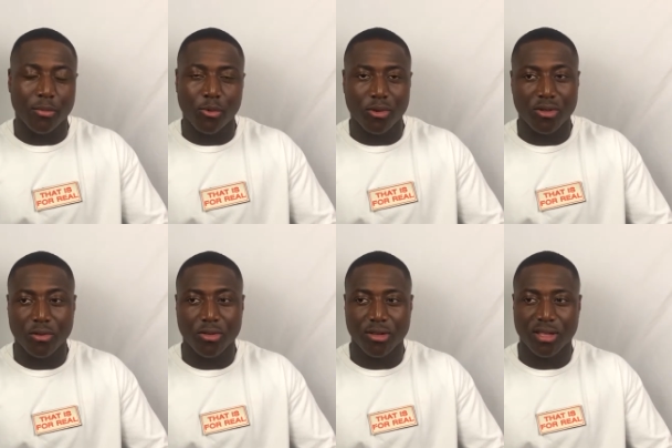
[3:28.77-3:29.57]

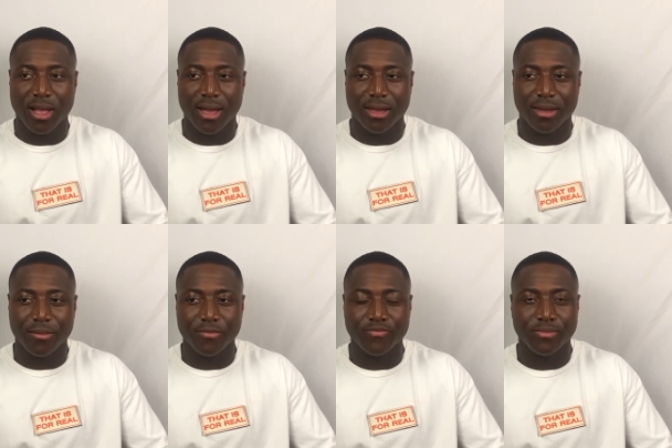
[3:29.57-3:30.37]
Also just
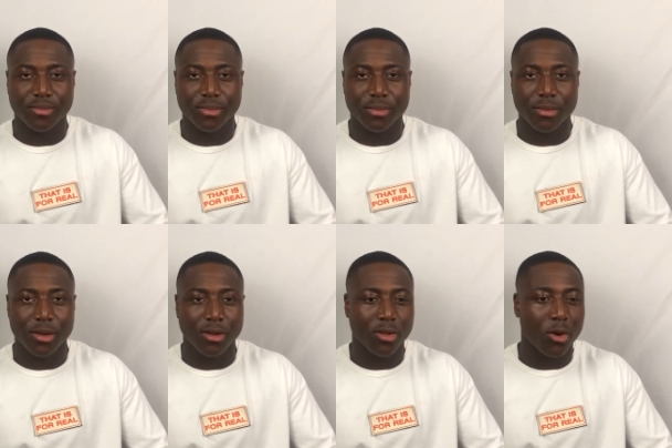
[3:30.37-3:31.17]

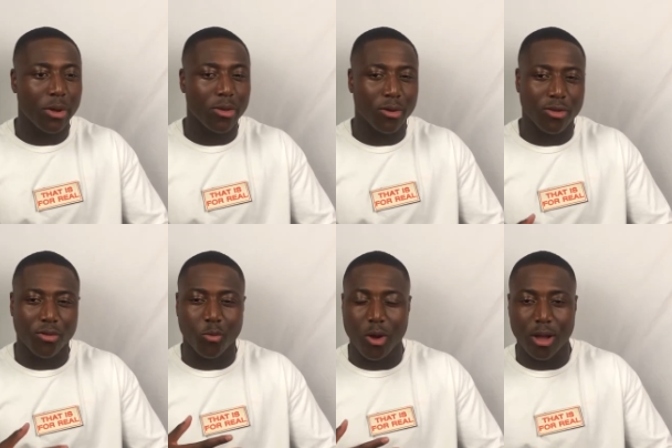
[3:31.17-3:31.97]
when you're
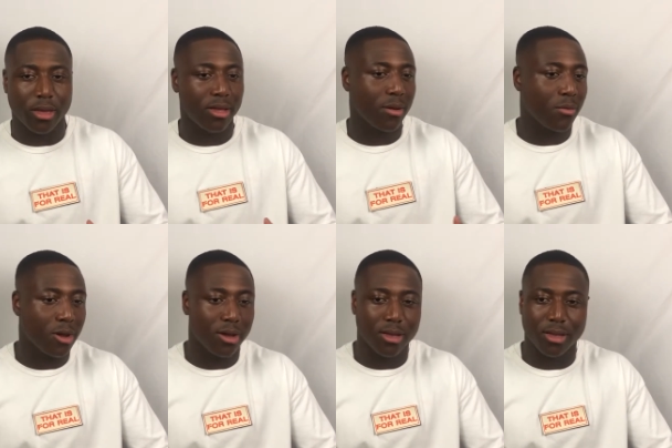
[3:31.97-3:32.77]
just working
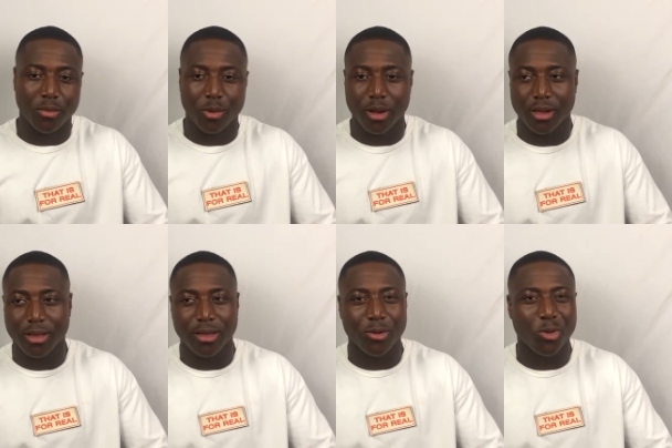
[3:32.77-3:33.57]

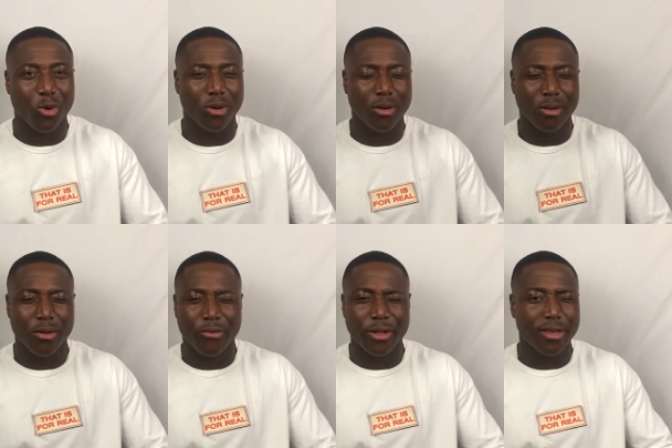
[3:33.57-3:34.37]
and you're not
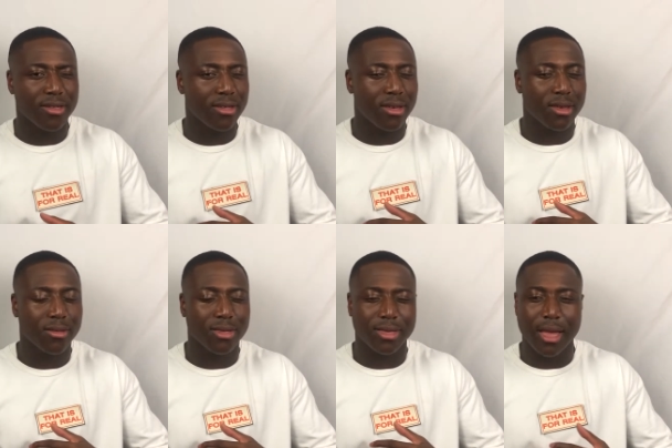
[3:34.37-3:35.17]
really
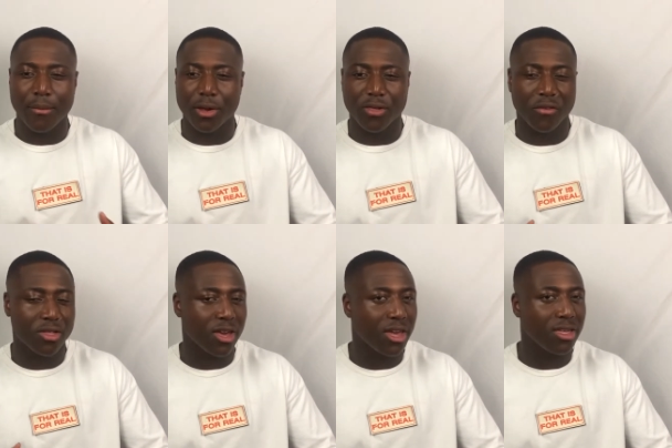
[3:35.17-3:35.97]
seeing that much of a
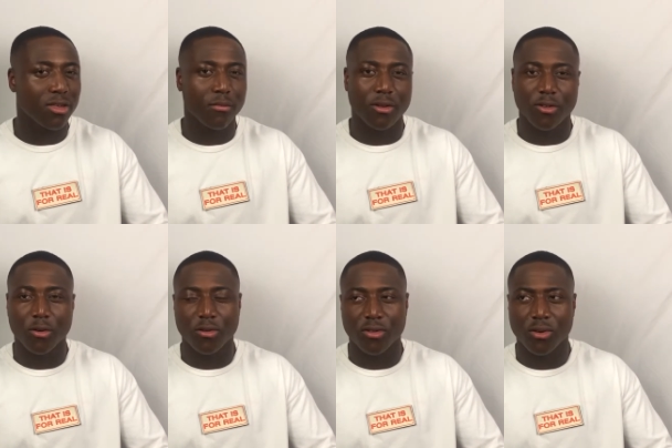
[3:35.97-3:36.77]
change in
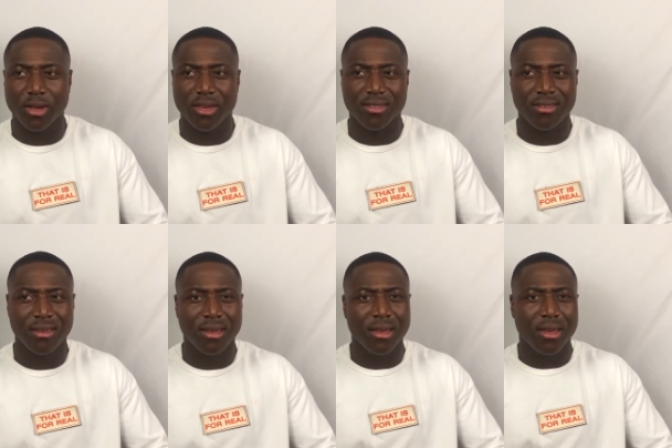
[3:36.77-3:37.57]
results. So I guess
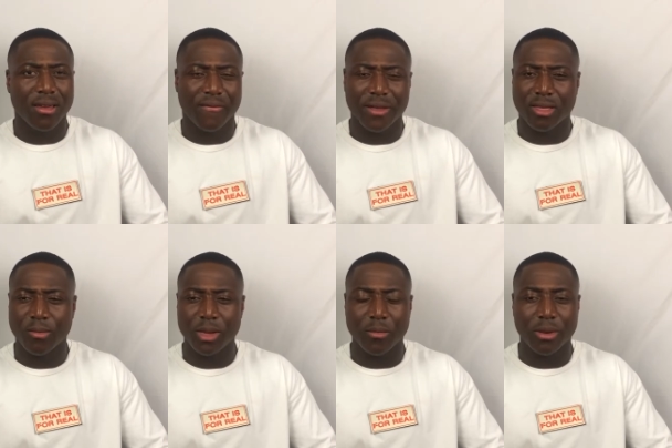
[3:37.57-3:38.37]
it
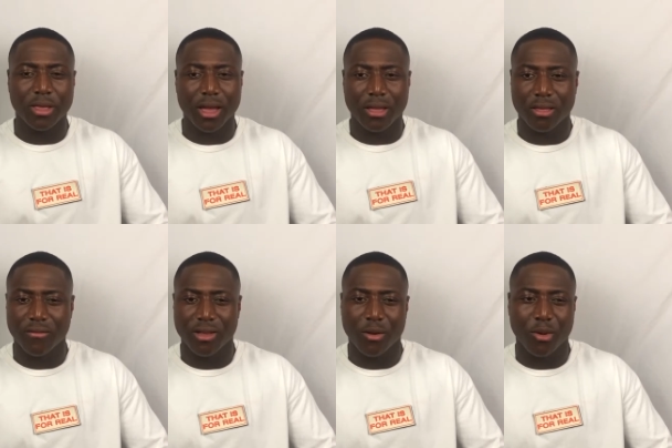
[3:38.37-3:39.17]
affected me a bit
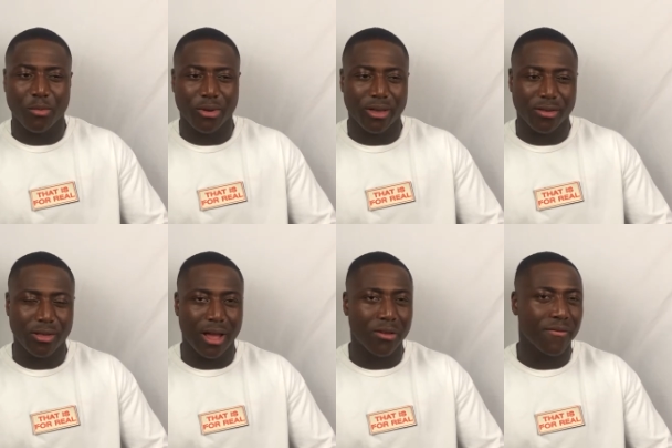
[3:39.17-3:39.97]
negatively at one point.
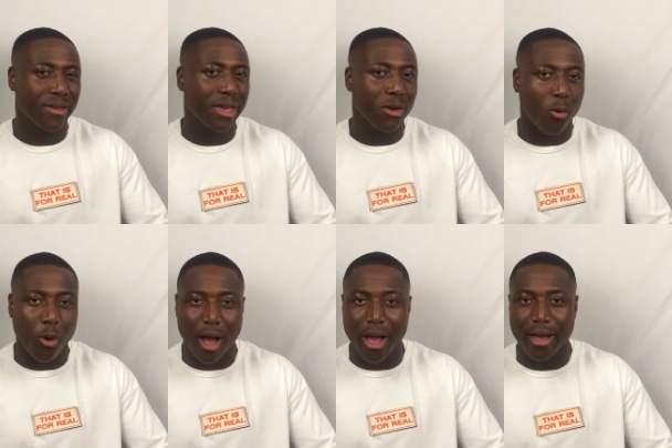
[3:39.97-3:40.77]
You forget your
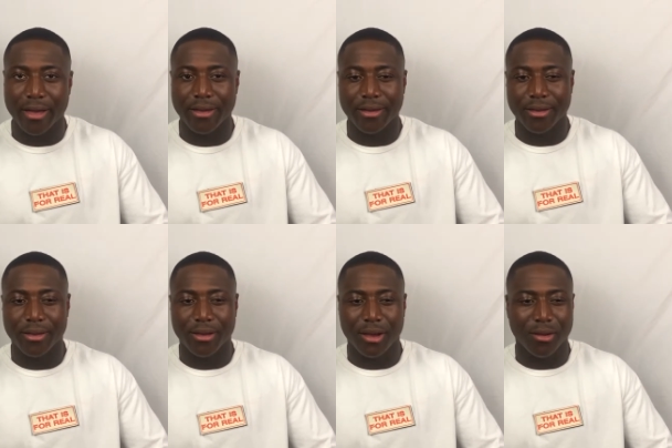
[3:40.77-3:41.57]
why,
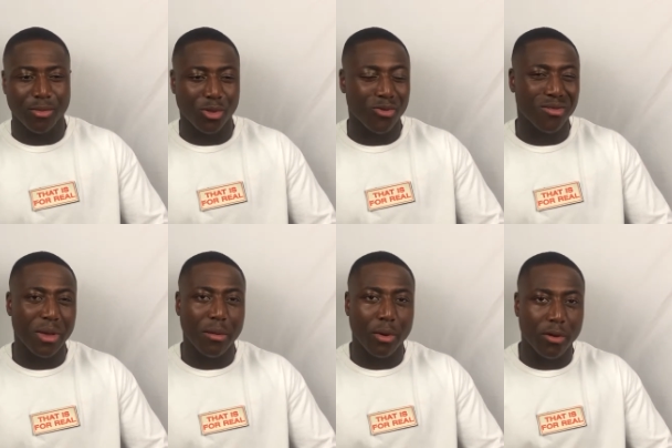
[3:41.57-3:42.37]
you lose a
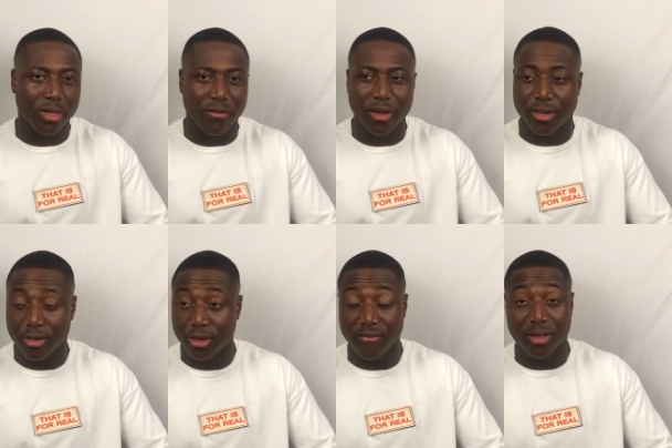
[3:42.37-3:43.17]
bit of
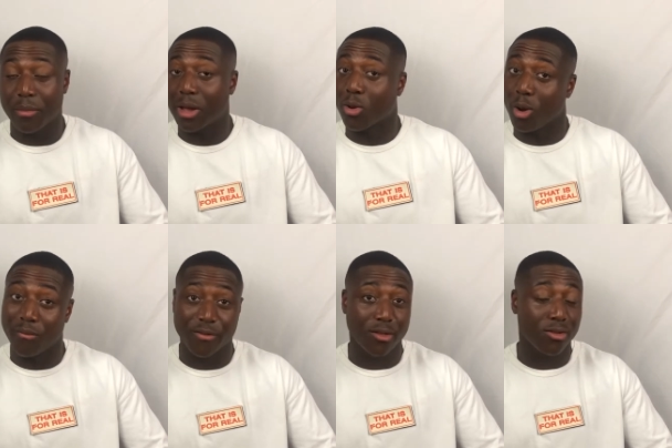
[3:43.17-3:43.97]
motivation, even a bit of
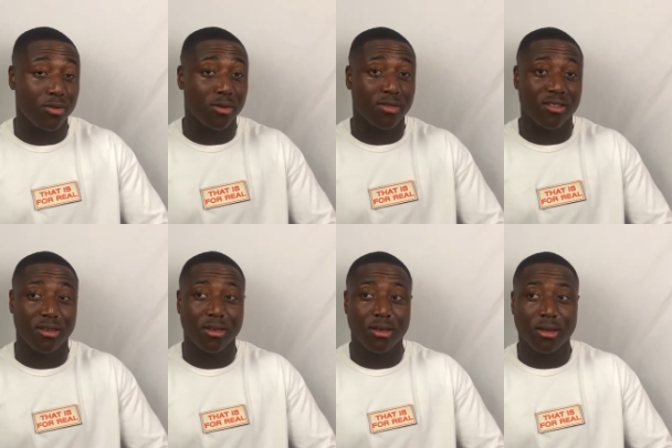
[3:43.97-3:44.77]
confidence, you could say.